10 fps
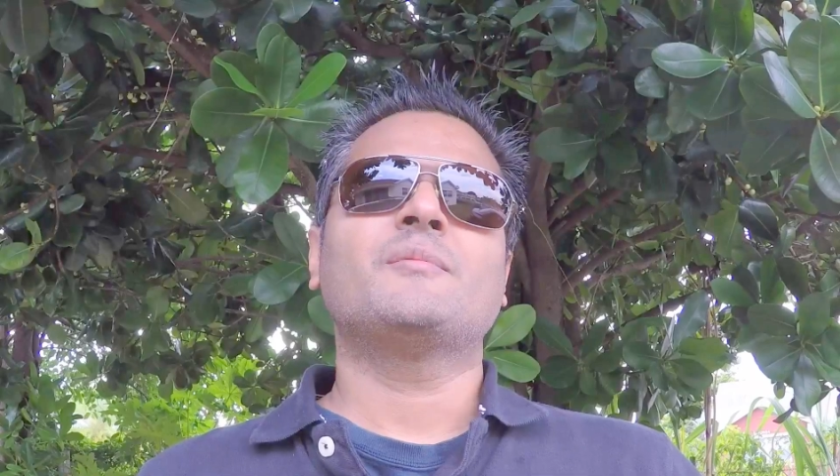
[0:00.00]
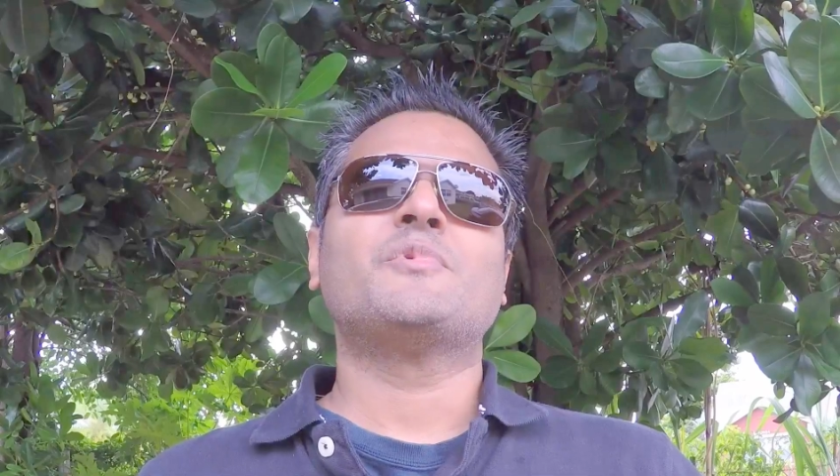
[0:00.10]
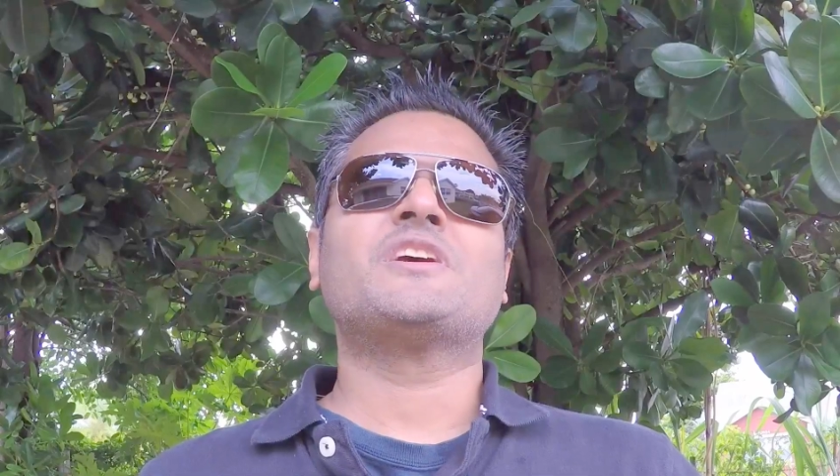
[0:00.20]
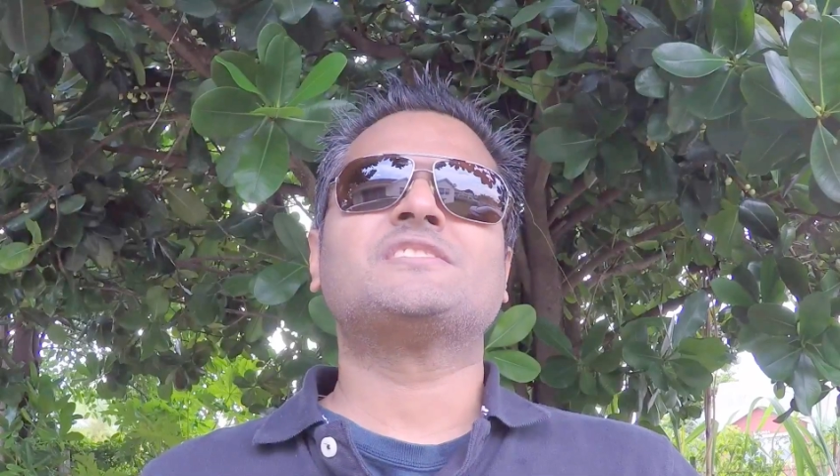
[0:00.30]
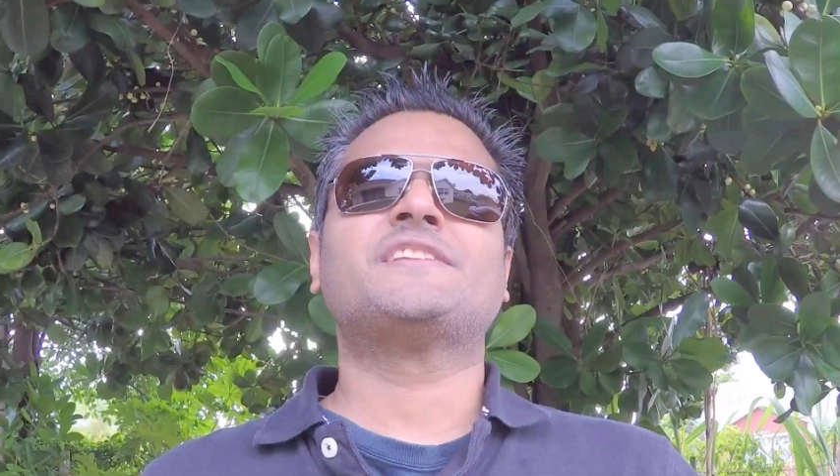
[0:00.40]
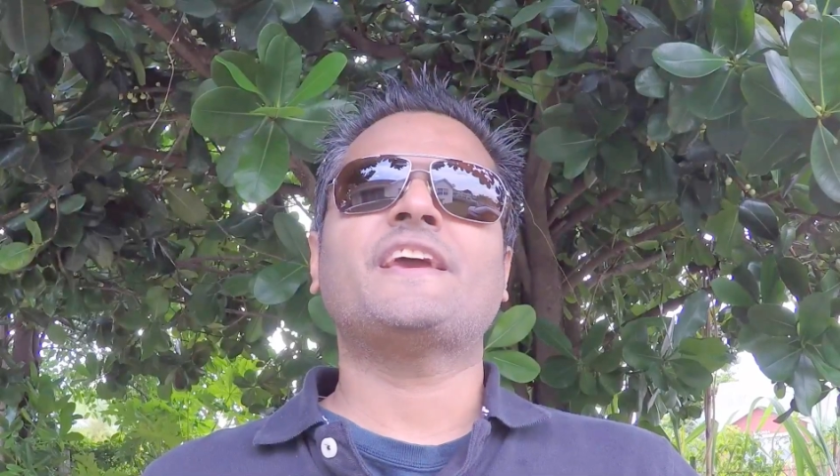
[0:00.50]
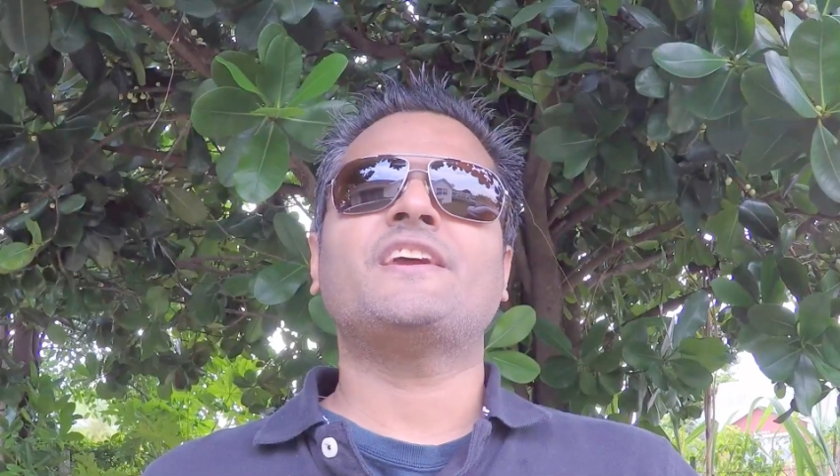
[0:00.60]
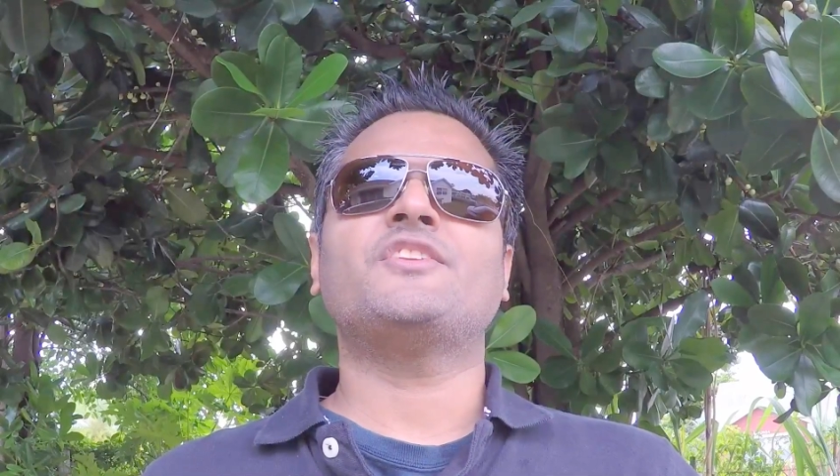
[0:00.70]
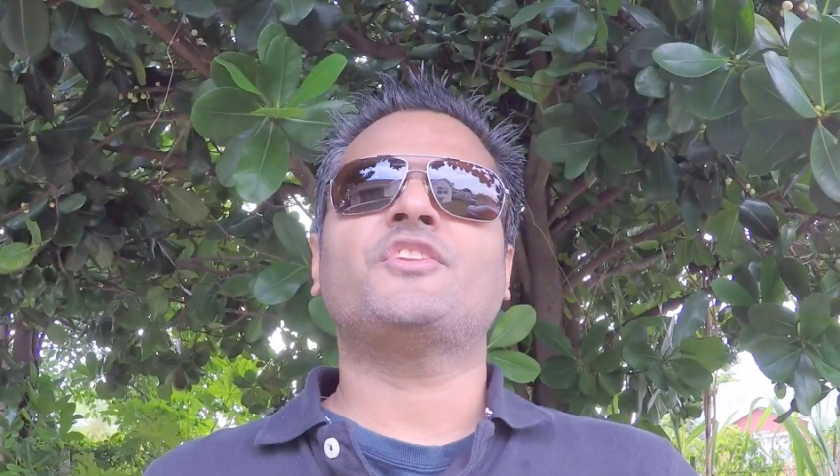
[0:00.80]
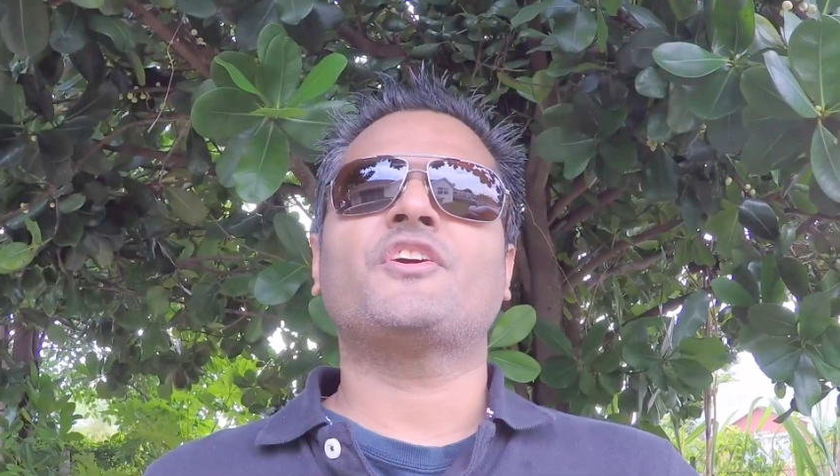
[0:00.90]
Because
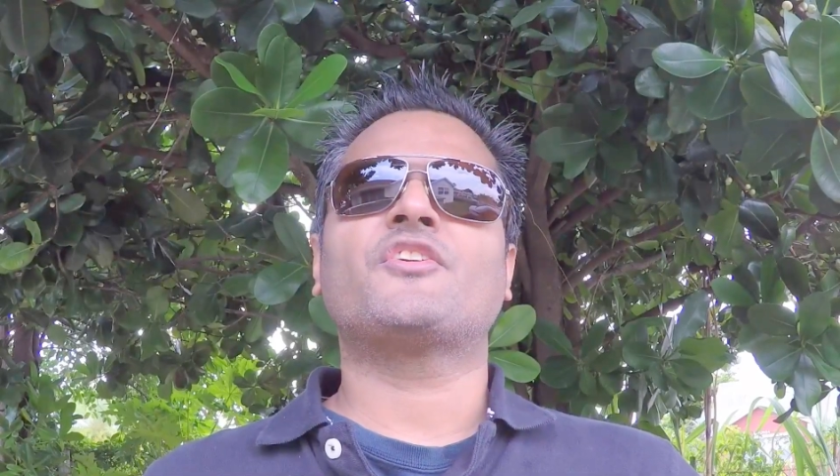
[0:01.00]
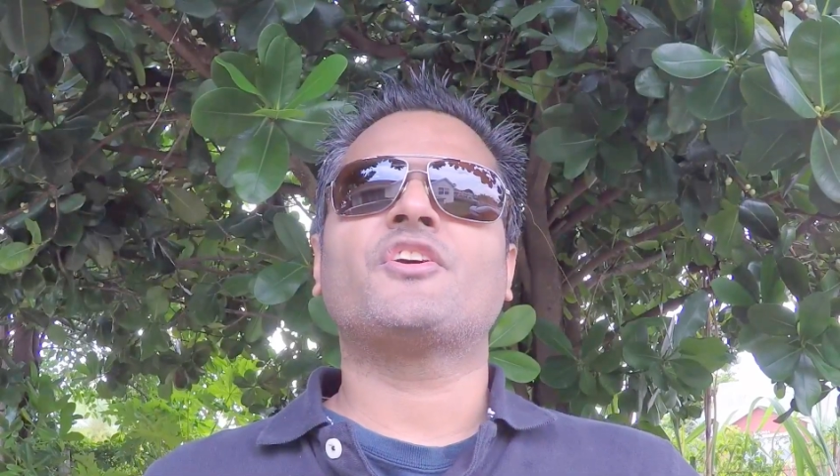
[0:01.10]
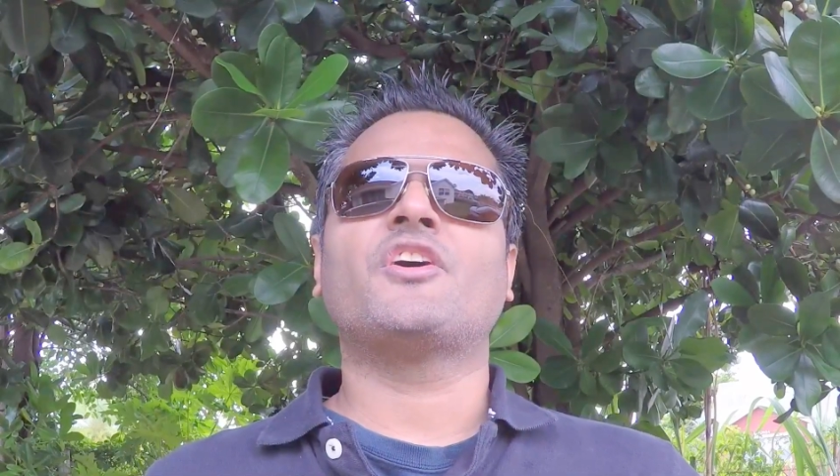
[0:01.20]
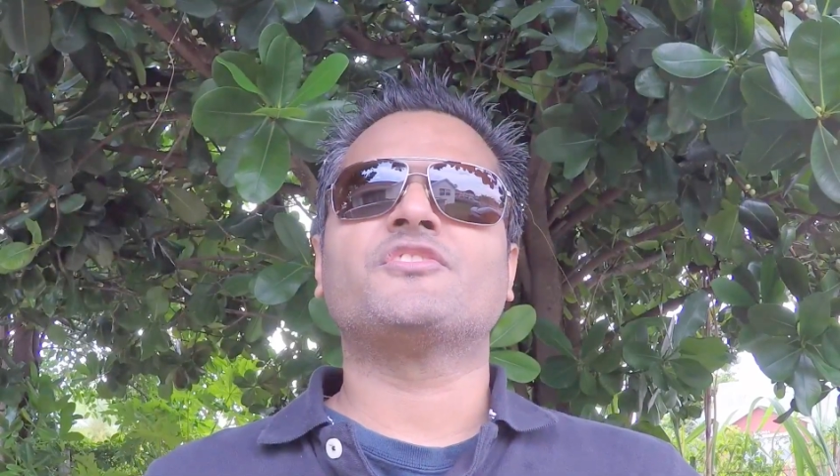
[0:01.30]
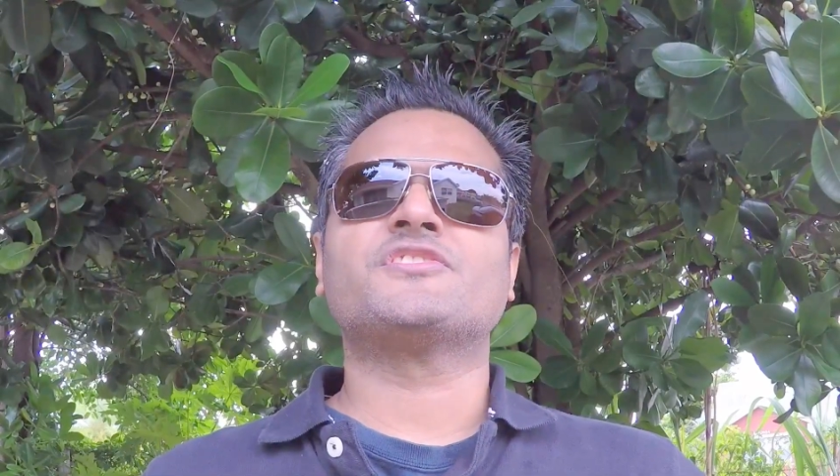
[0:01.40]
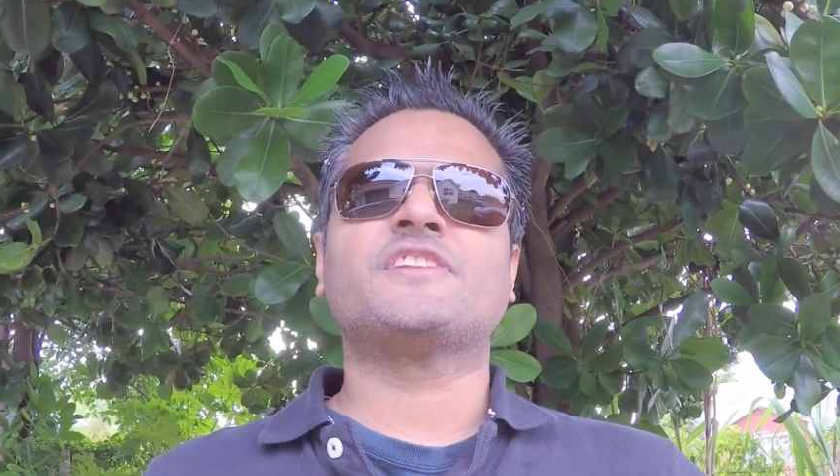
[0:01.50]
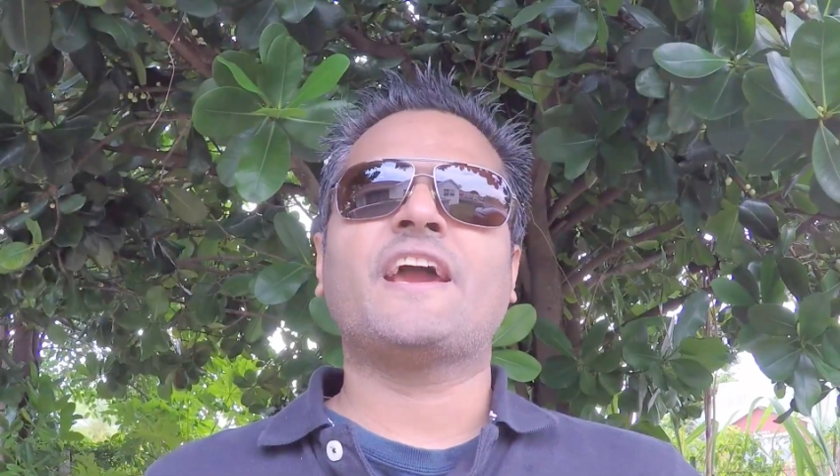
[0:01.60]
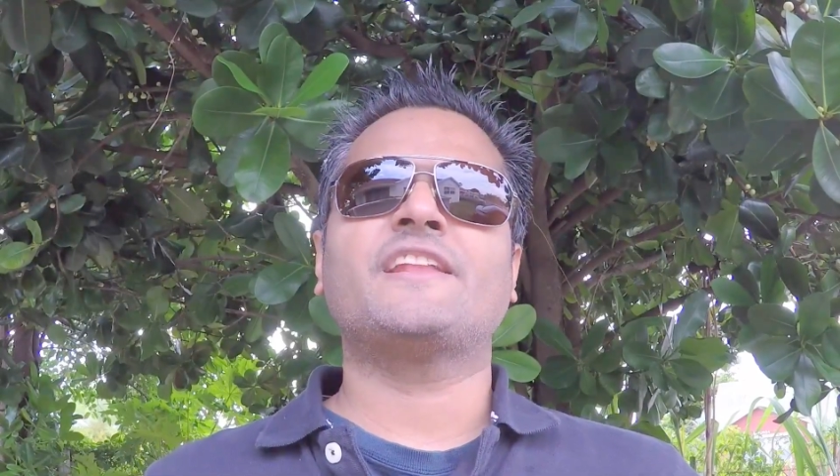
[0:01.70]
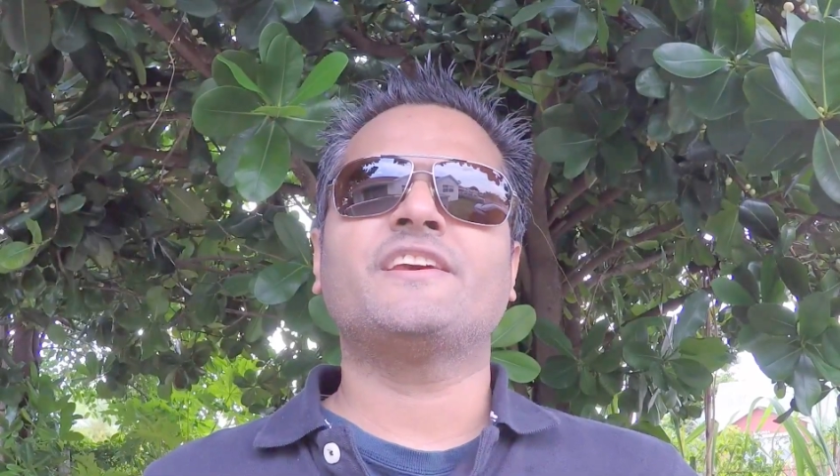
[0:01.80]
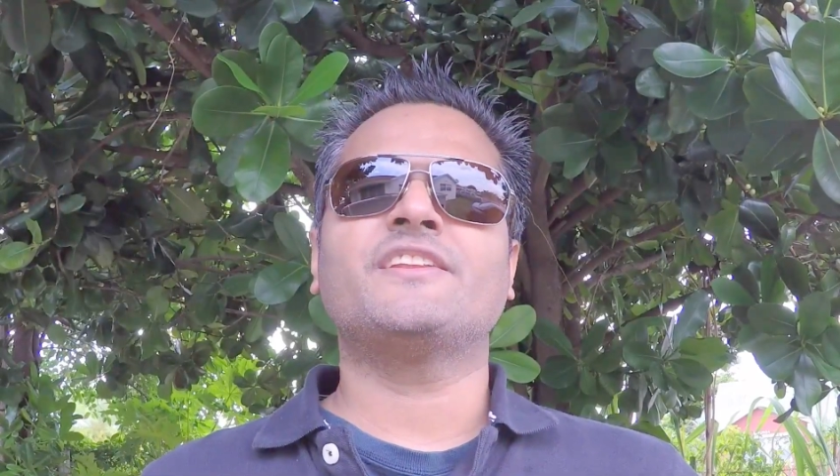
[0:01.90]
they're
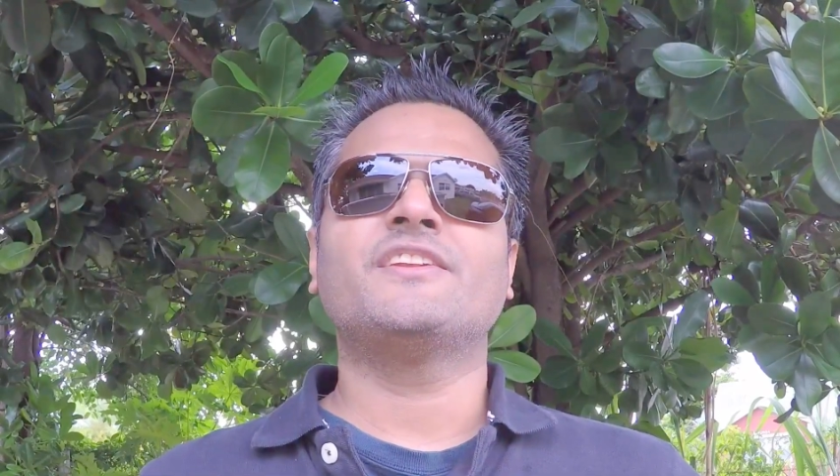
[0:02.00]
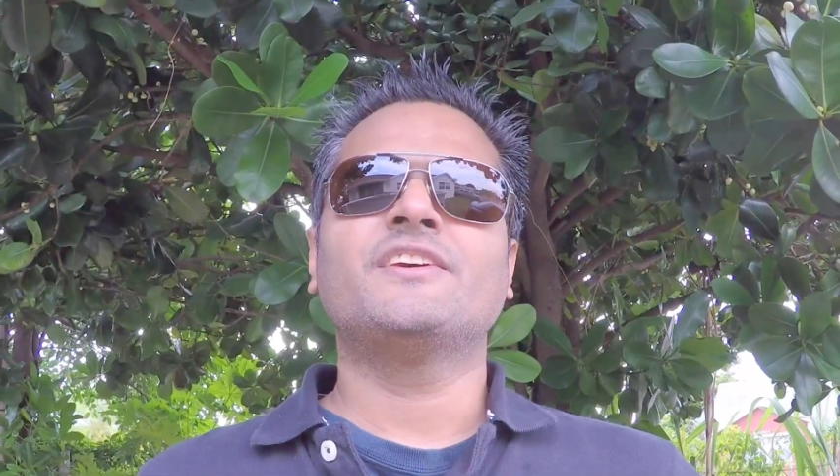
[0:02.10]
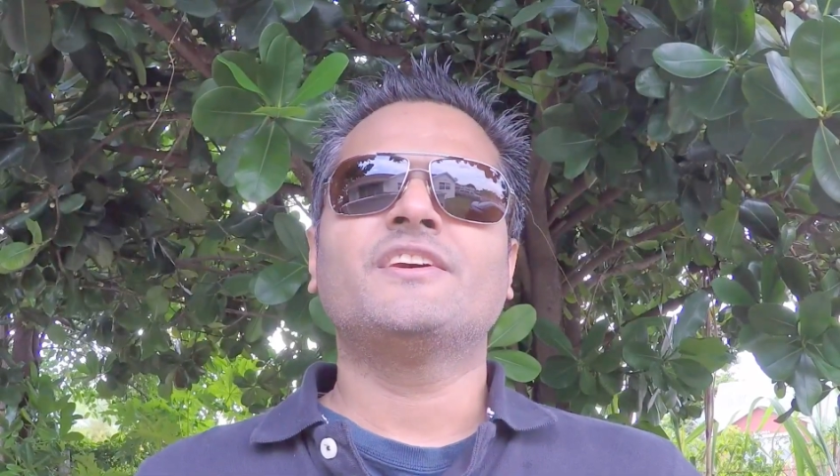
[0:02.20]
understanding,